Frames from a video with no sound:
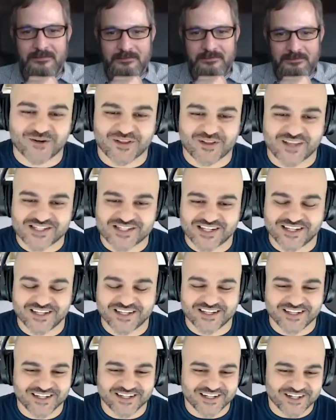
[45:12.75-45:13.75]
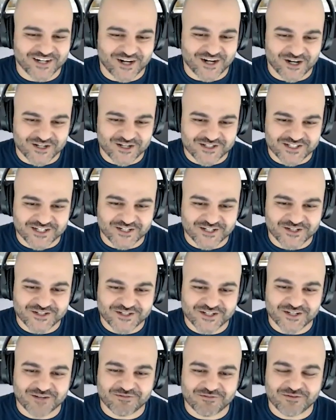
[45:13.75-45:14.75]
Grilleski, our
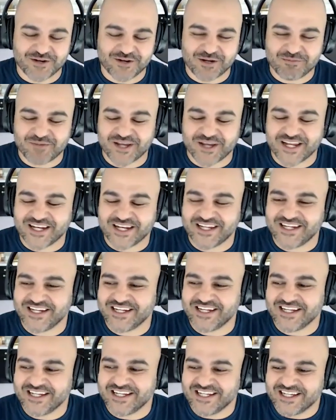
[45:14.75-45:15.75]
dear friend Penny,